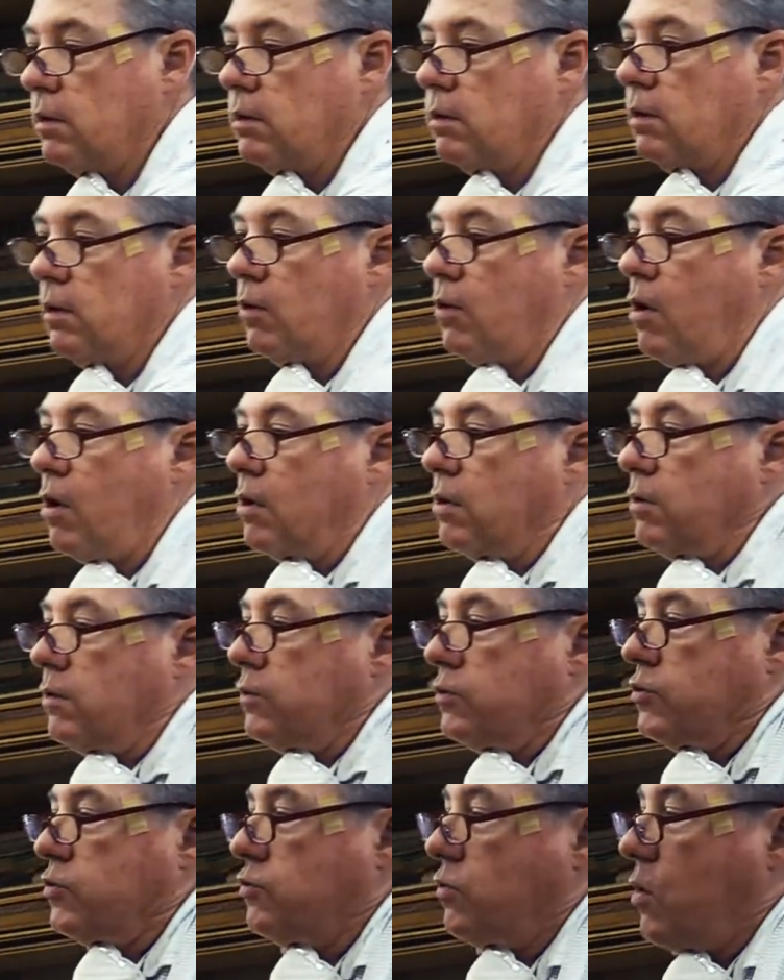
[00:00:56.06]
The longer the
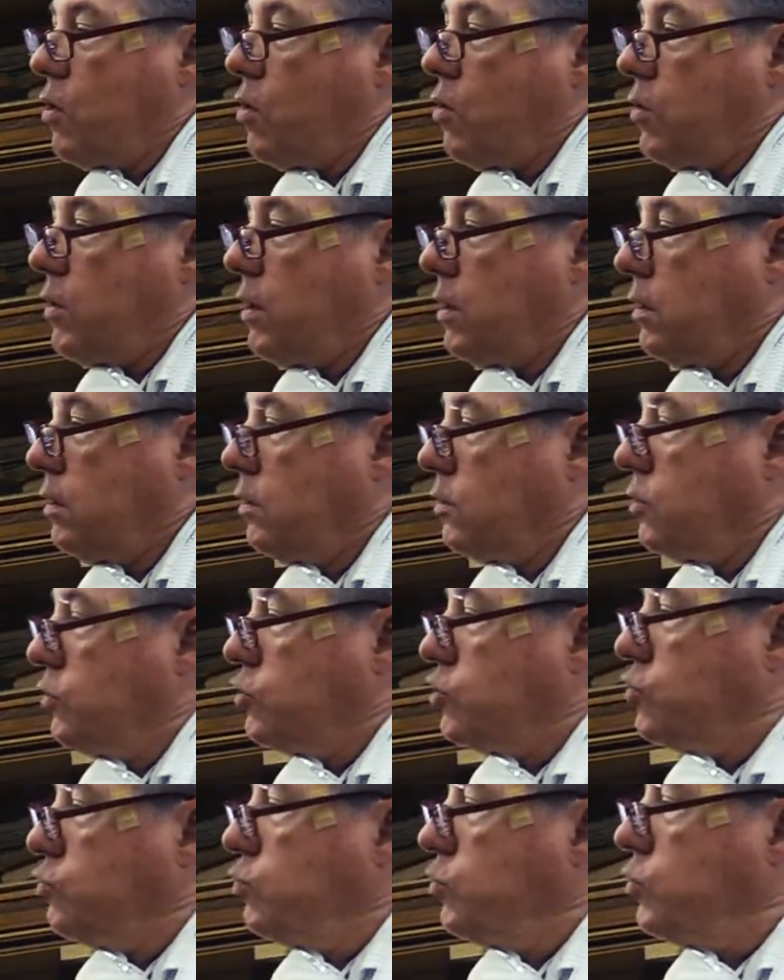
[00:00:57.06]
stroke, the
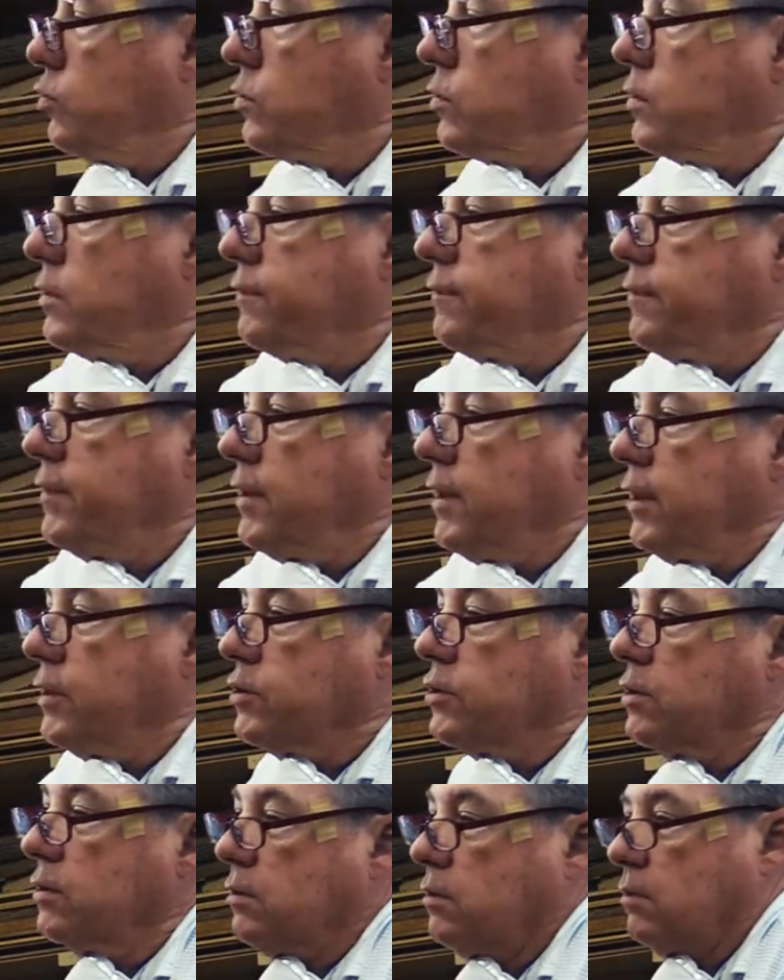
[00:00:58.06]
smoother the
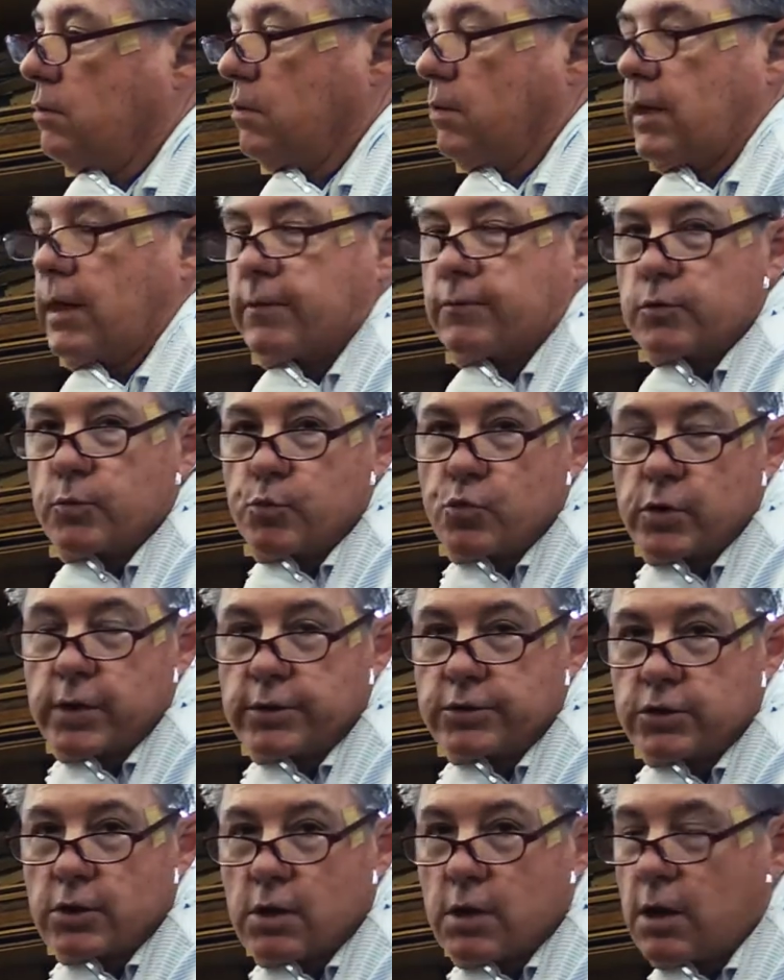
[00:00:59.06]
finish. You don't have to
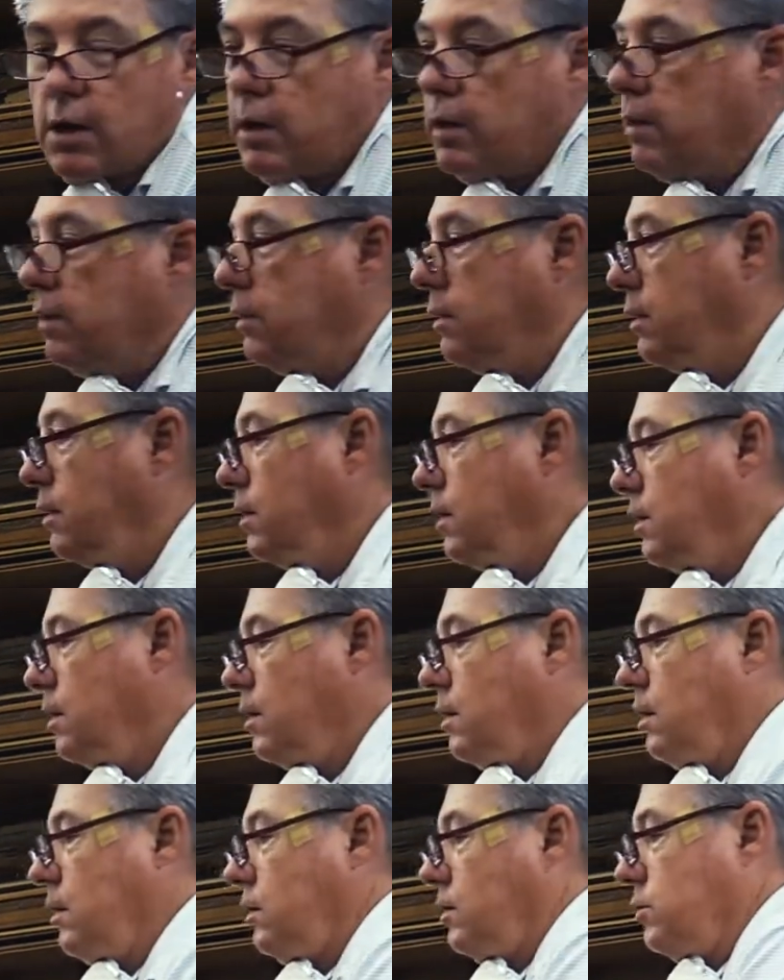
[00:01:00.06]
press hard.
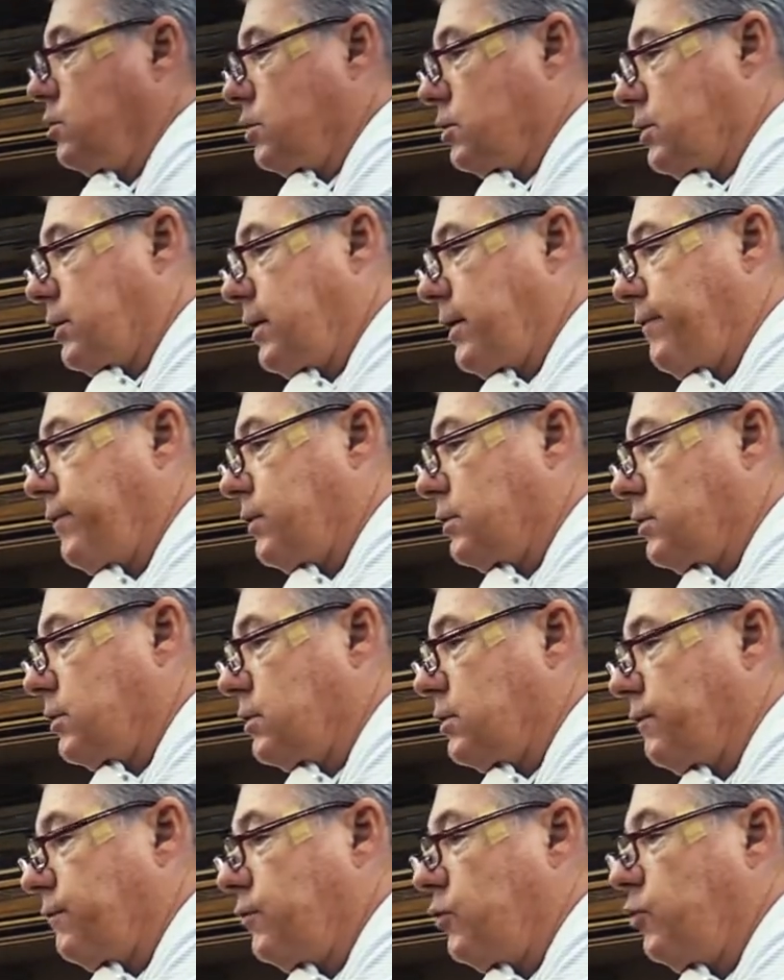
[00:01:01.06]
You just give it
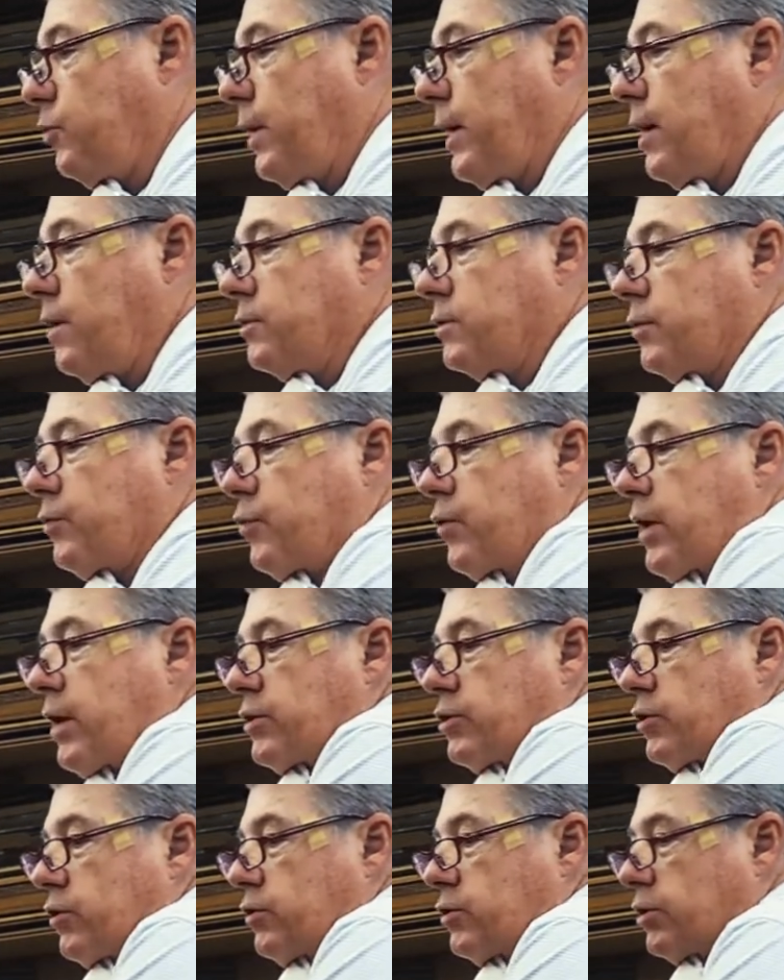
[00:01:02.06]
just a few pounds of
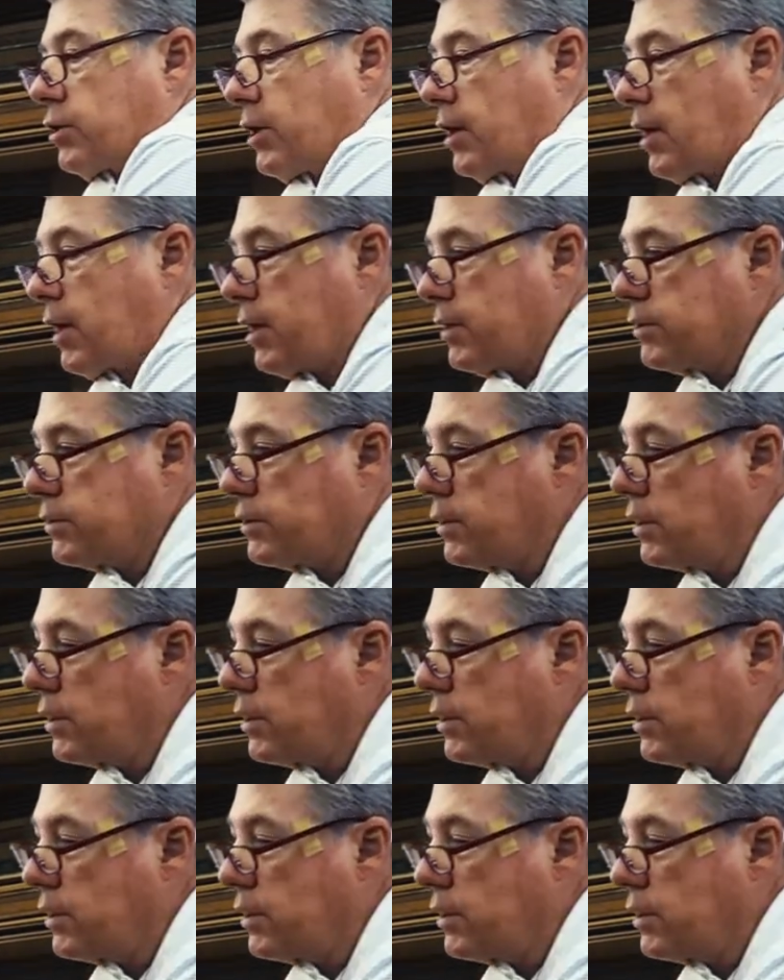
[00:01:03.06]
pressure, just